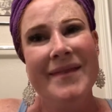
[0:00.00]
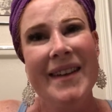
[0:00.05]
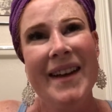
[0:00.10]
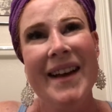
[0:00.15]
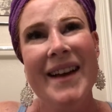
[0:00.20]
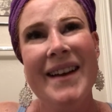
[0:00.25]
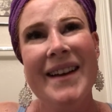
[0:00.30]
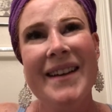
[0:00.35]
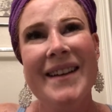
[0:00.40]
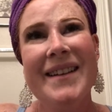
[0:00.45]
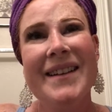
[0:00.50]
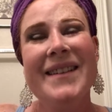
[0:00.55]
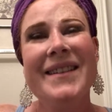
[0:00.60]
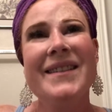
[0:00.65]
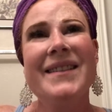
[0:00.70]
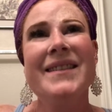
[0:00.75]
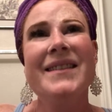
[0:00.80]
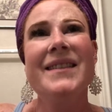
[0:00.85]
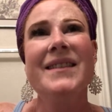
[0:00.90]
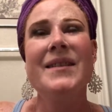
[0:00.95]
Okay,
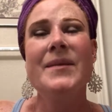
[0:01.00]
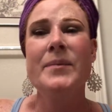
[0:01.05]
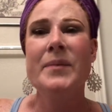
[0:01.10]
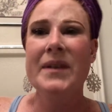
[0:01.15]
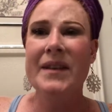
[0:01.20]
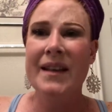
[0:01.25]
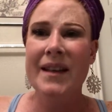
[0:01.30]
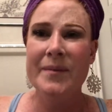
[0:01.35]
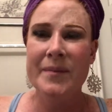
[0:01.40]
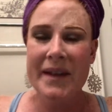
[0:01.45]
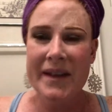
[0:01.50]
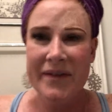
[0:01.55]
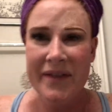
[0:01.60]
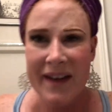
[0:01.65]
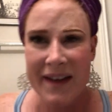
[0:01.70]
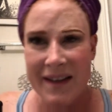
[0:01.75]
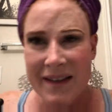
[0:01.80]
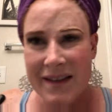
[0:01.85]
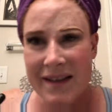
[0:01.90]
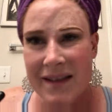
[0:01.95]
but then my
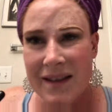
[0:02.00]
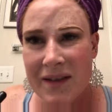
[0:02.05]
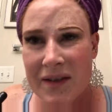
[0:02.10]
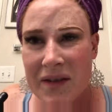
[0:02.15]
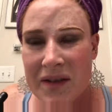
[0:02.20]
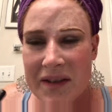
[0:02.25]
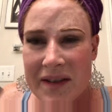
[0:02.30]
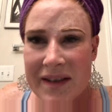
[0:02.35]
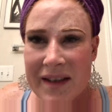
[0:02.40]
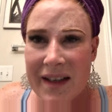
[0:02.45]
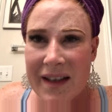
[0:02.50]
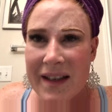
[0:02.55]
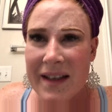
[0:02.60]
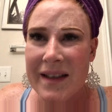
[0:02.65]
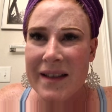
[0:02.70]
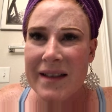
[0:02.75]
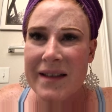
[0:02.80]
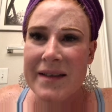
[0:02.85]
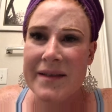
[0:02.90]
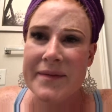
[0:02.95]
face still looks
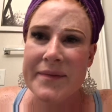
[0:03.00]
like,